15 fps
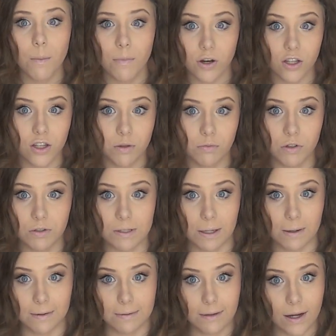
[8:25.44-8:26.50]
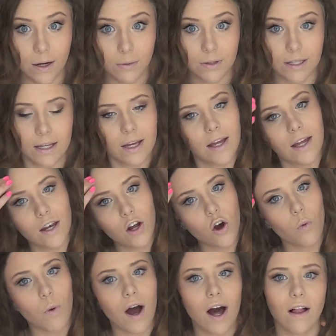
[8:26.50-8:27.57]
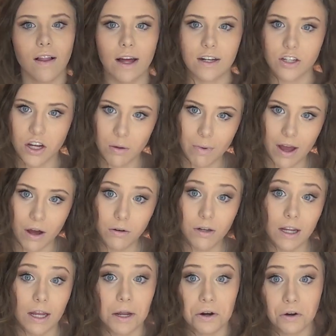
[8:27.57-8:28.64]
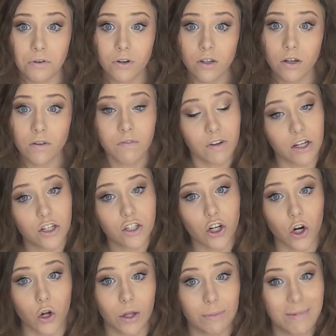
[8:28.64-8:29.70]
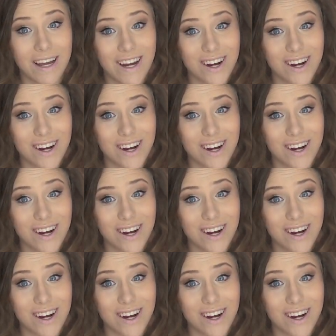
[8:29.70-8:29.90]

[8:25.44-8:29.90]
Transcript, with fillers: put the music on loud again while I jam out and finish curling my